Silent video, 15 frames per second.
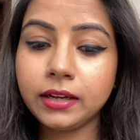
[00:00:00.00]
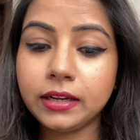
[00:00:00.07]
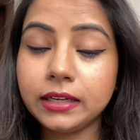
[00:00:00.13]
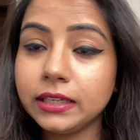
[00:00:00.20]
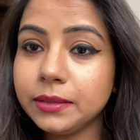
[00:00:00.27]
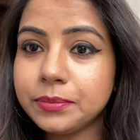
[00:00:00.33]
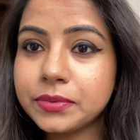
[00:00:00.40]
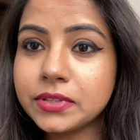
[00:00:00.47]
a
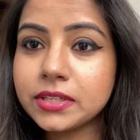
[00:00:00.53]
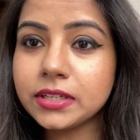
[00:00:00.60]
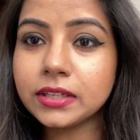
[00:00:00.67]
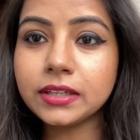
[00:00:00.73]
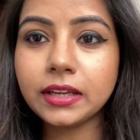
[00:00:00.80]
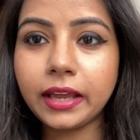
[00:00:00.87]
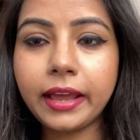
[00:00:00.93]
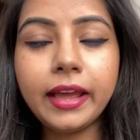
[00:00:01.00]
lipstick
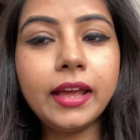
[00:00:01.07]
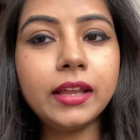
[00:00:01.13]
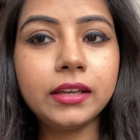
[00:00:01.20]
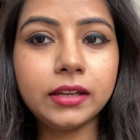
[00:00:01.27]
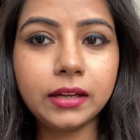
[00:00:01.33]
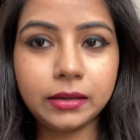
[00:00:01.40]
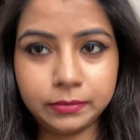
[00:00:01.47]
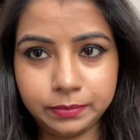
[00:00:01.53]
and
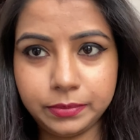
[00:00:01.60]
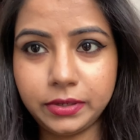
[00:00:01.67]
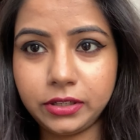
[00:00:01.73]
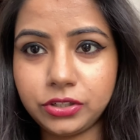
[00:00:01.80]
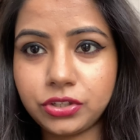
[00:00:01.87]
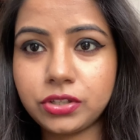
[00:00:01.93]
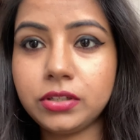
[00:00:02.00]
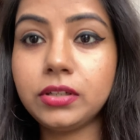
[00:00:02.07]
a blush.